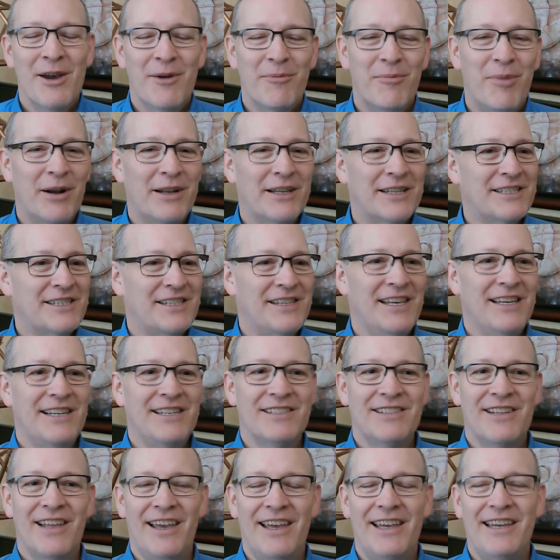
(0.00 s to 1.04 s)
but it's
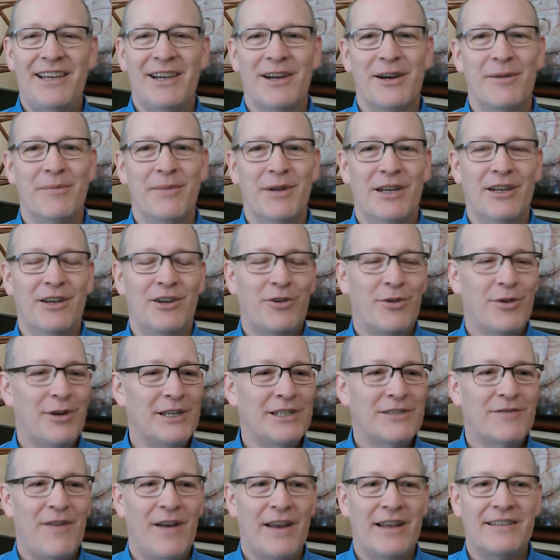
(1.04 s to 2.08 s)
things like
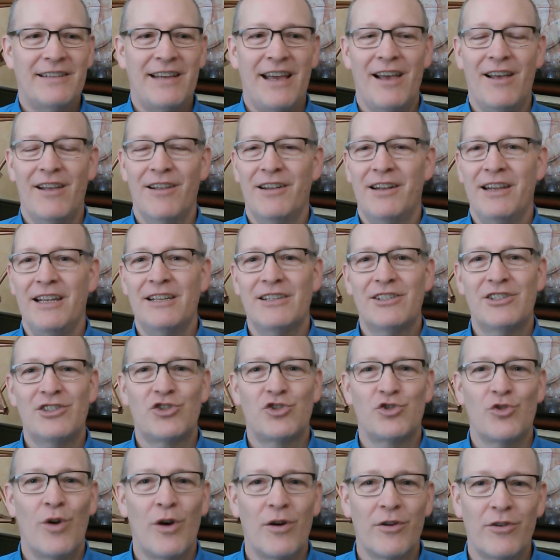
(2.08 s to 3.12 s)
increased vitality,
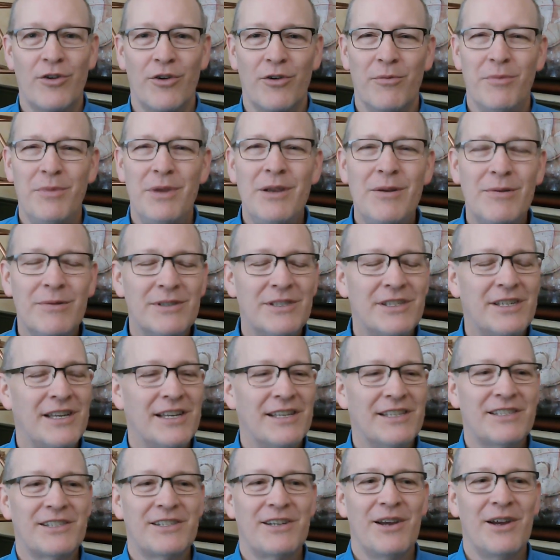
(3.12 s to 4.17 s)
stronger immune
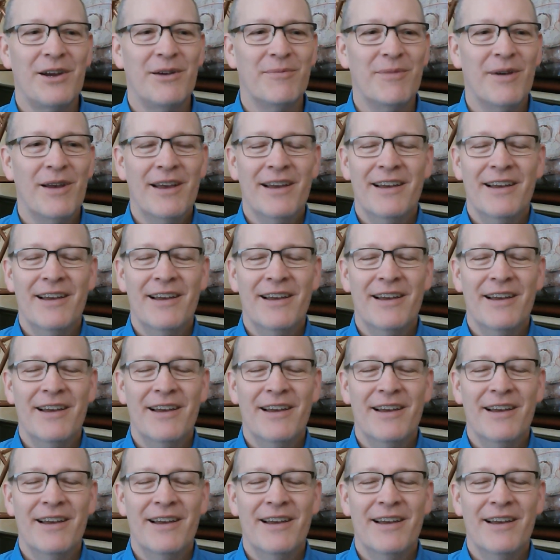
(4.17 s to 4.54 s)
system,